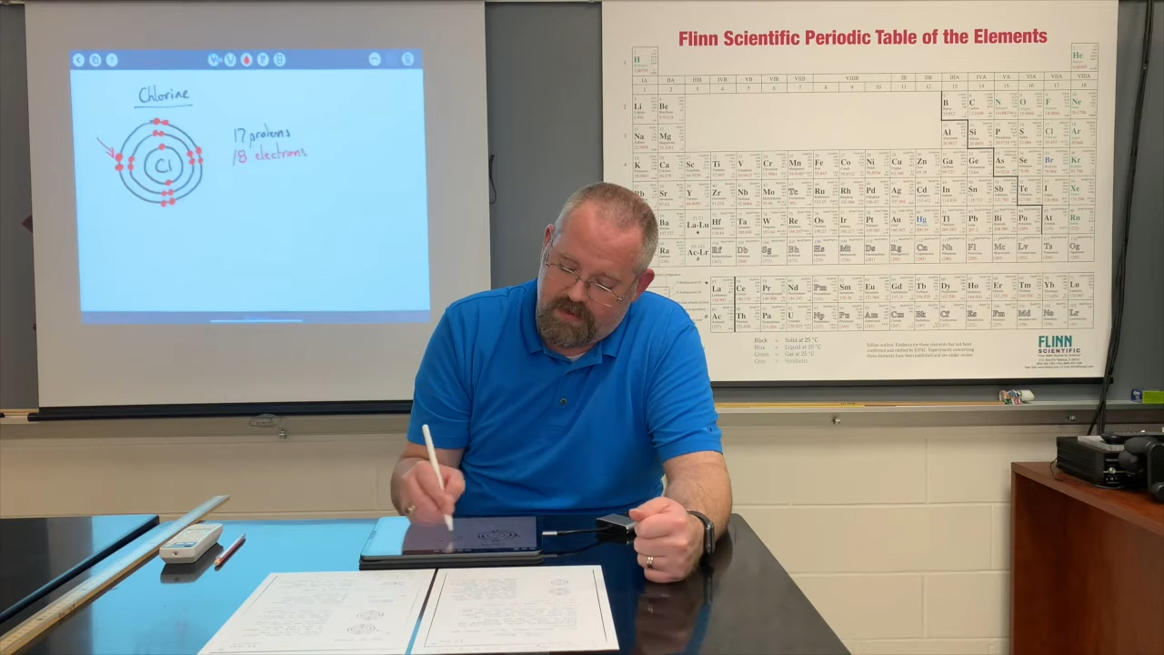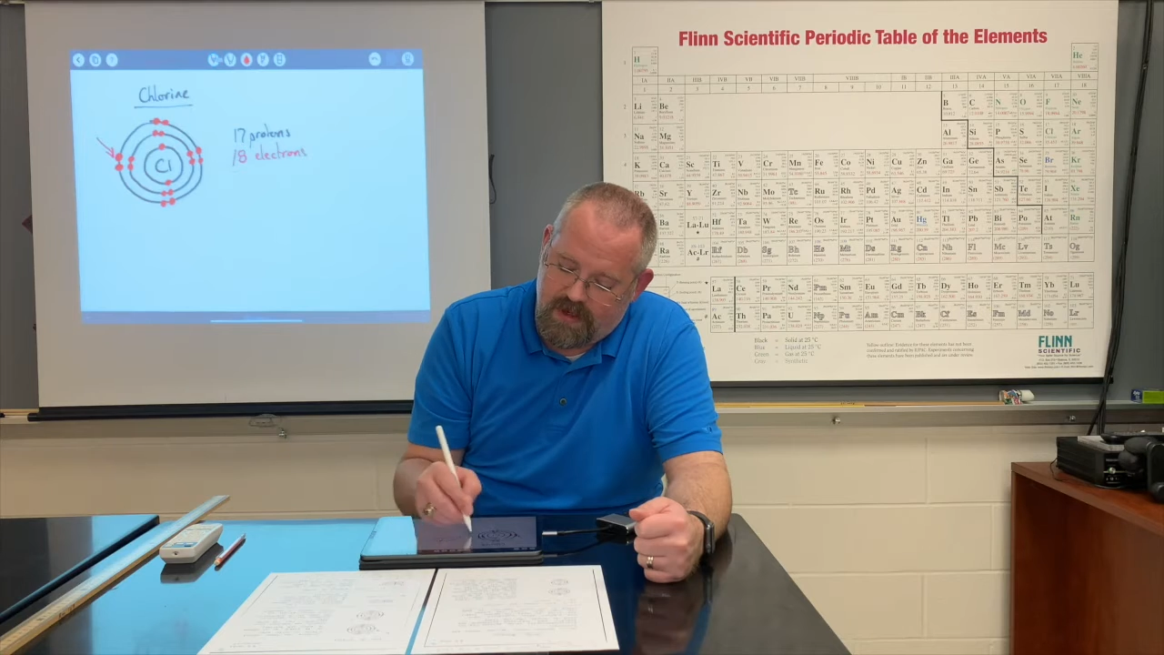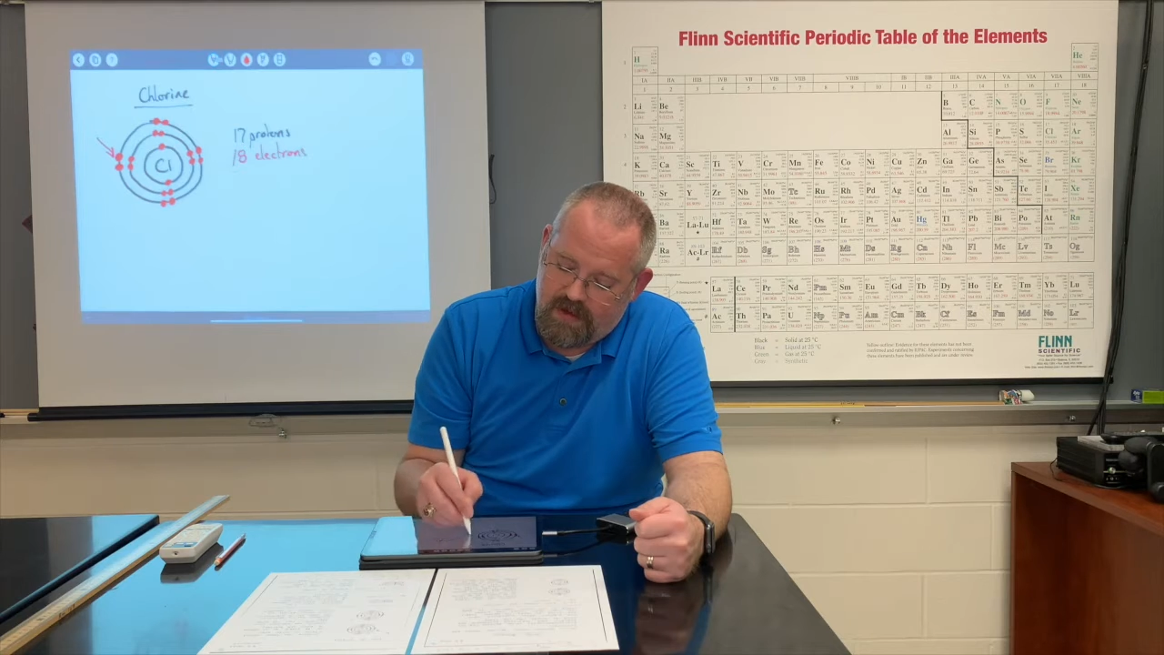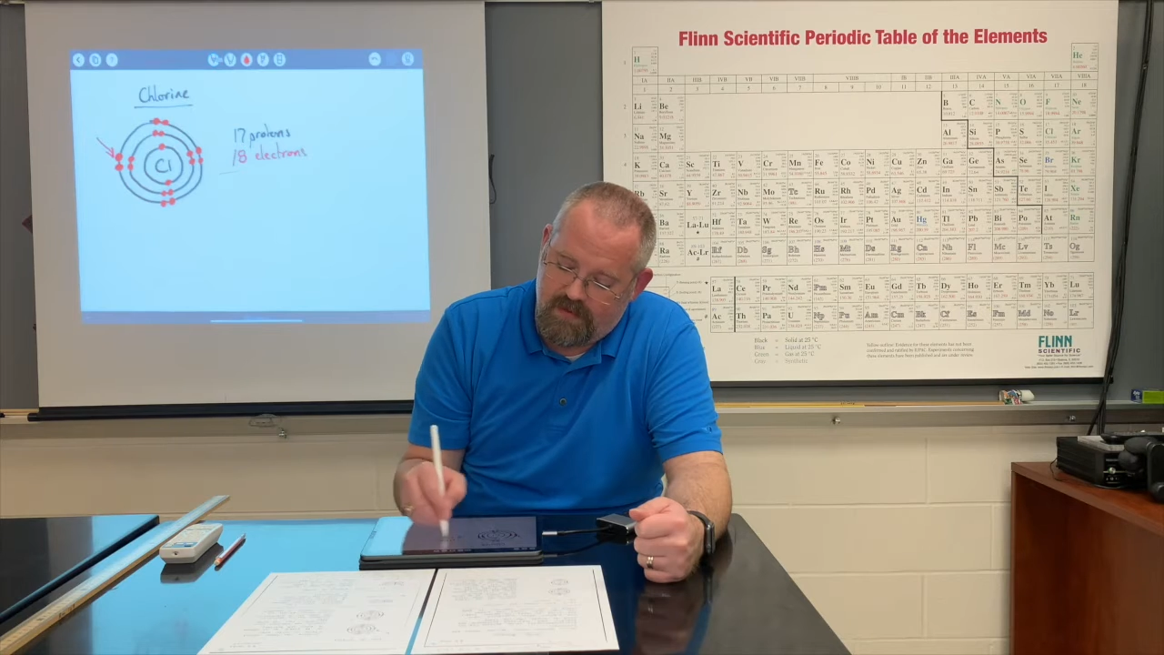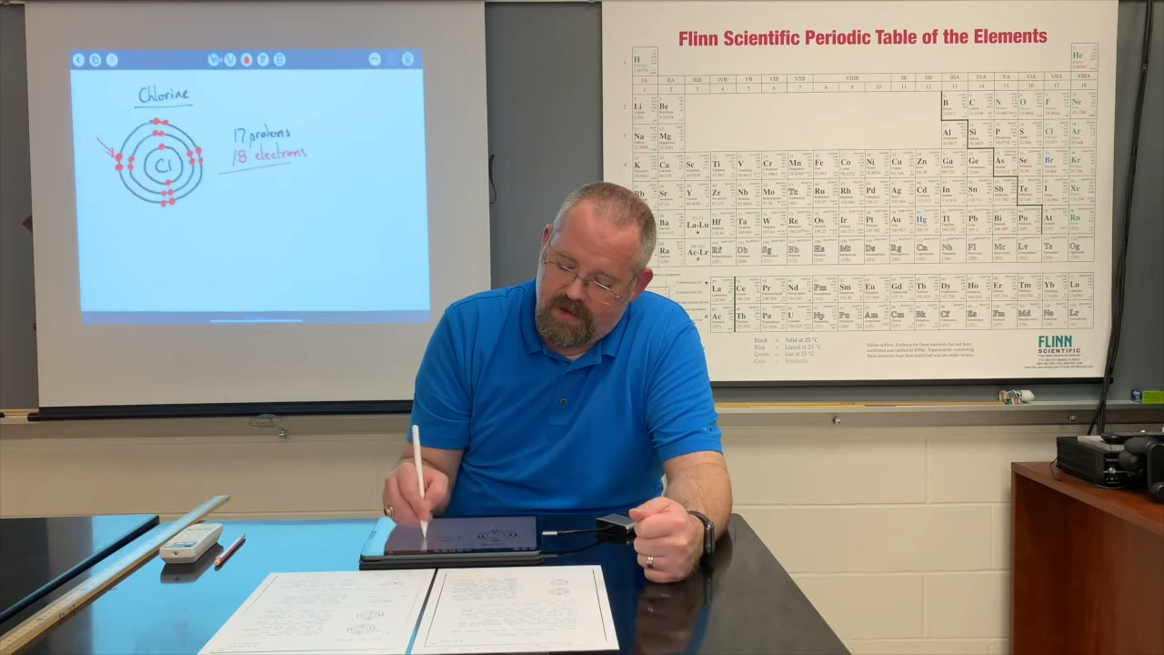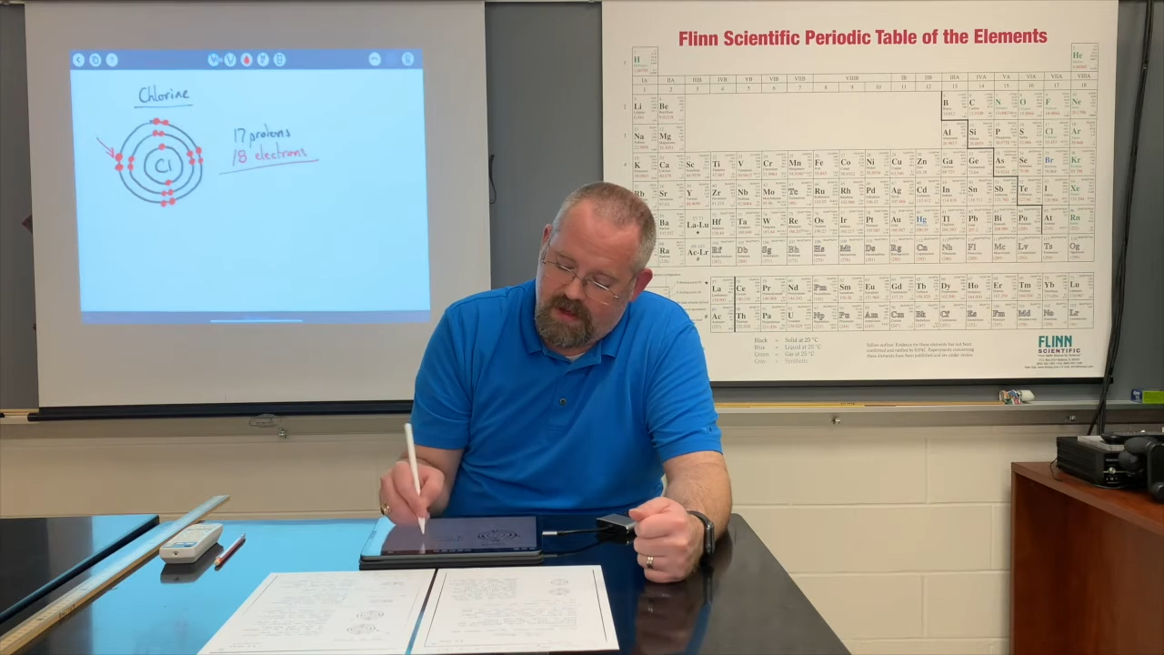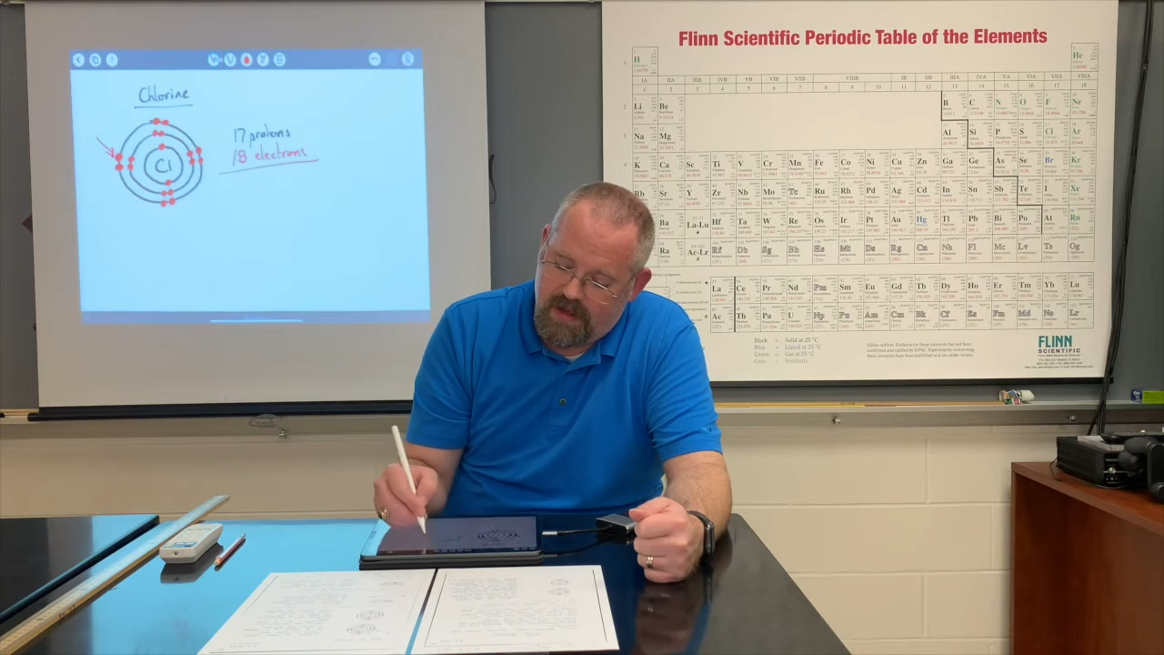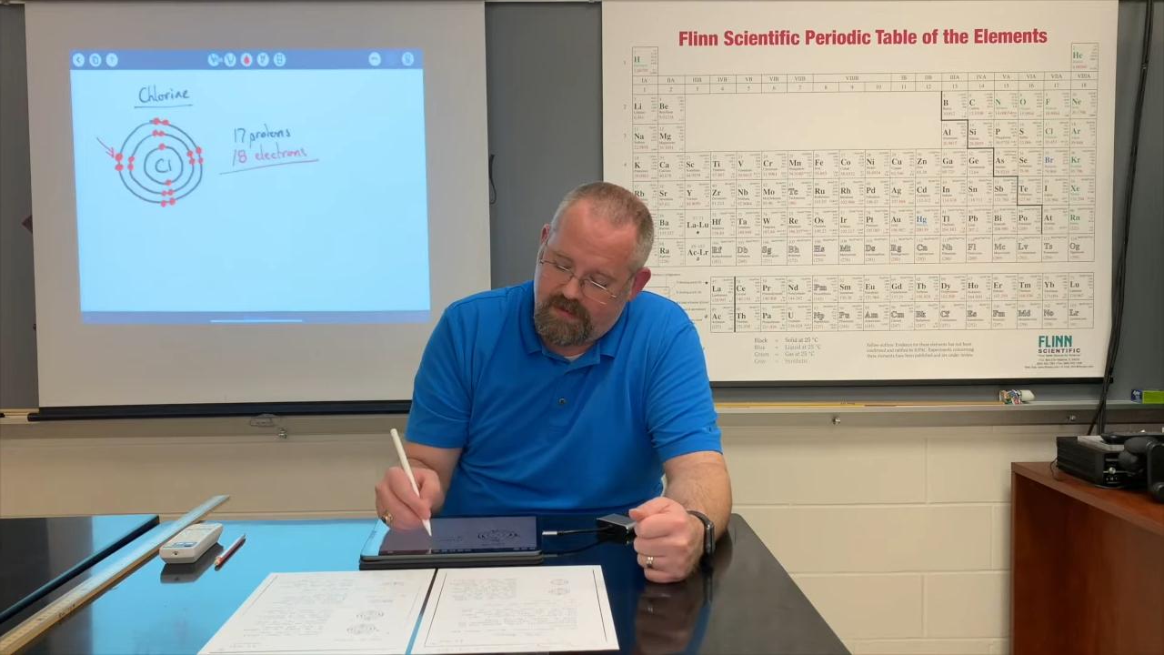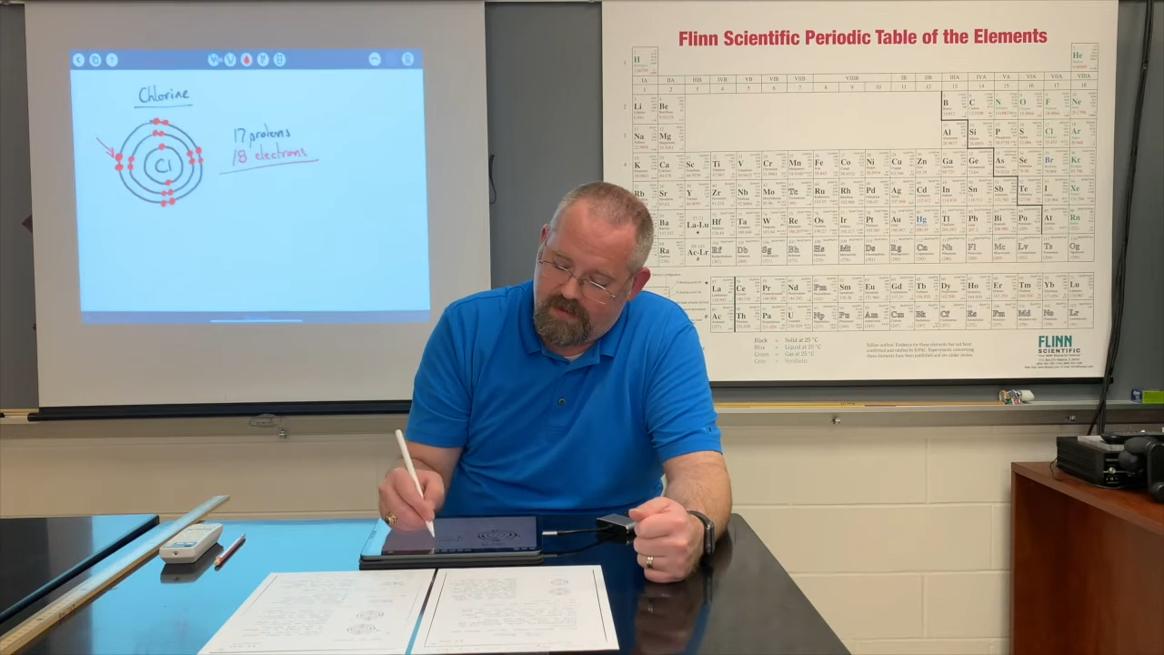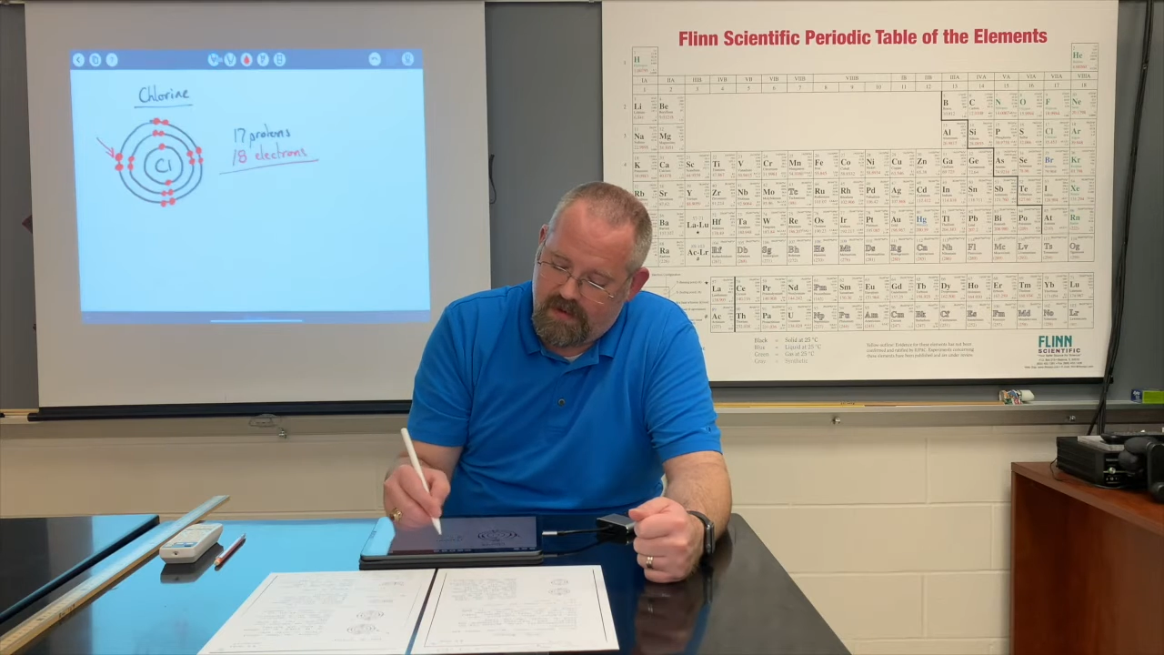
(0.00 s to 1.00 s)
giving
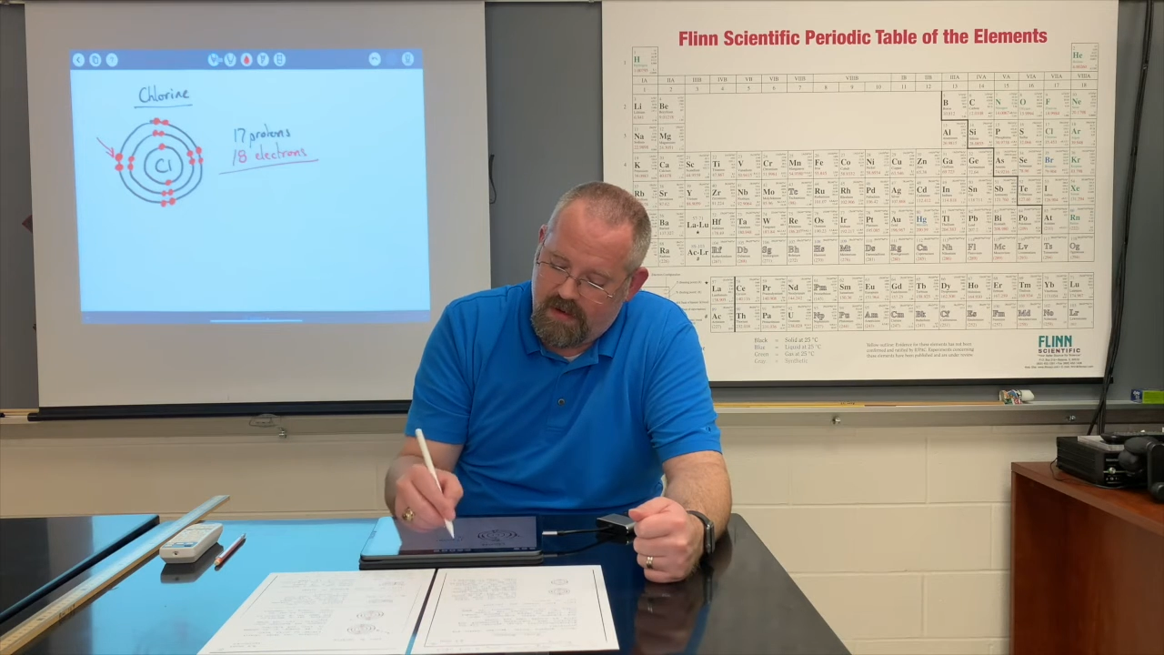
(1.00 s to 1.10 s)
it